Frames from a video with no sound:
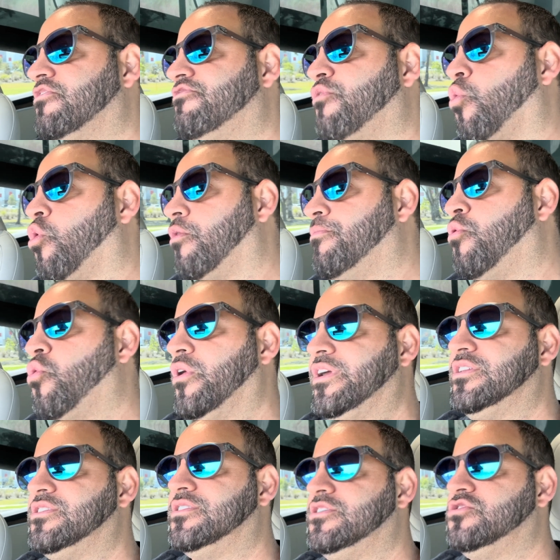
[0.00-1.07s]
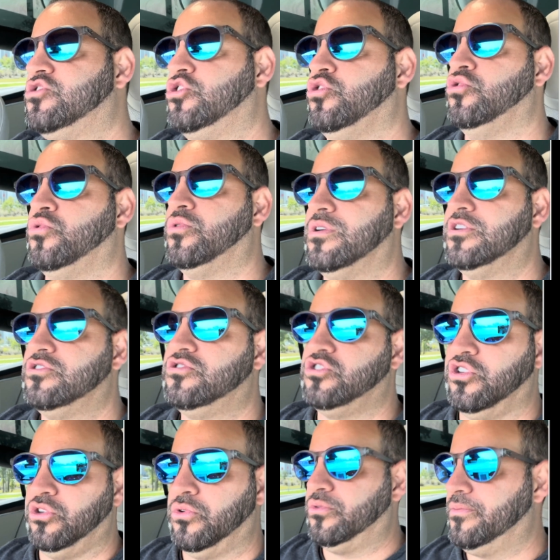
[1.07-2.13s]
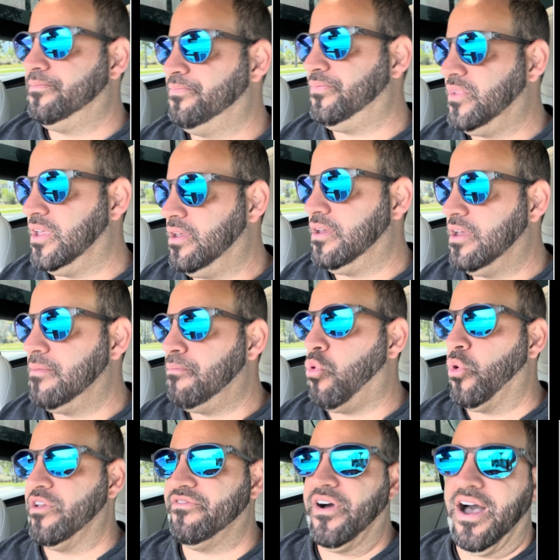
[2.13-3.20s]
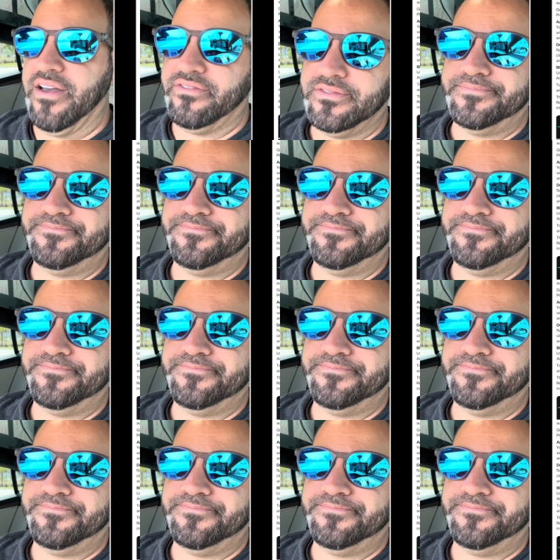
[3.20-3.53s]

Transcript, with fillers: four point twenty-two point five.